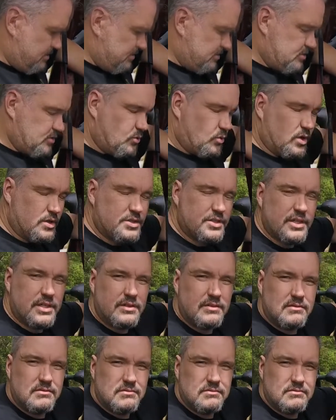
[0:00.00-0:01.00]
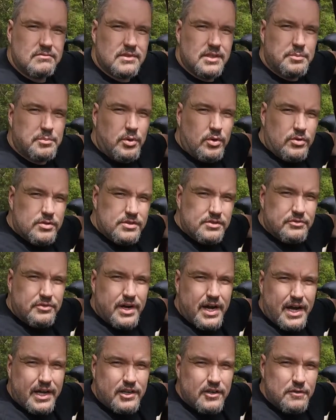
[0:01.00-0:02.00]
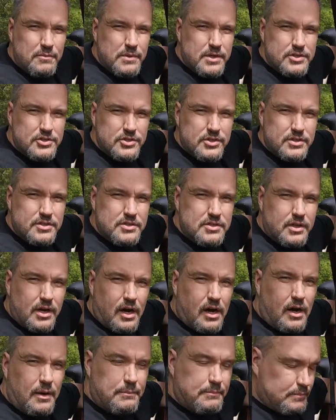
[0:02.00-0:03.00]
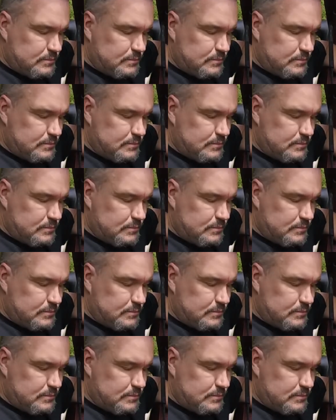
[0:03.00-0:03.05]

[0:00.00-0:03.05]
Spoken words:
So once it pulls a vacuum, it should stop.